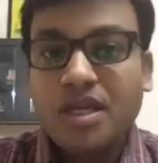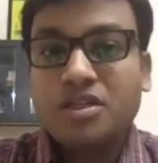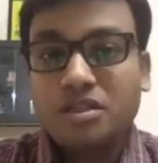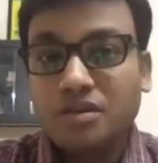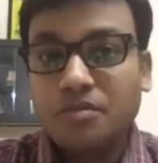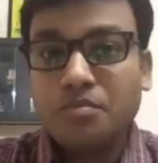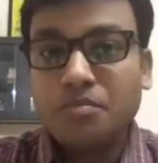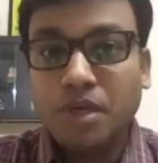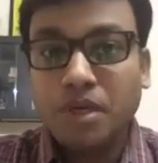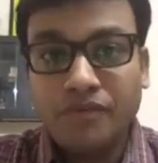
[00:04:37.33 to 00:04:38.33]
Cash is the
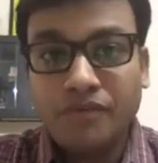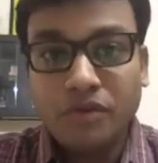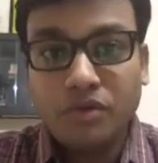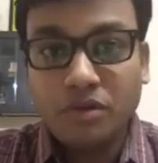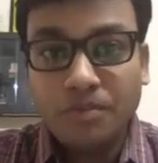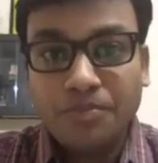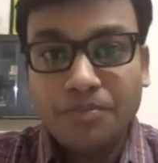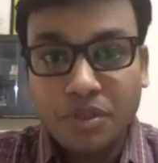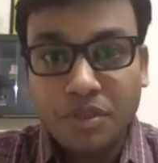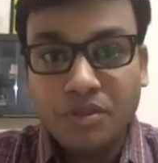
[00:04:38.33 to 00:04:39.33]
blood for the
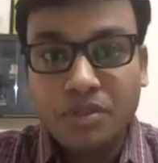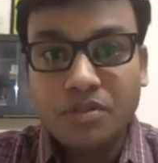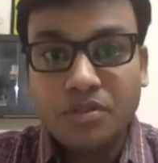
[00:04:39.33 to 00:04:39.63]
business.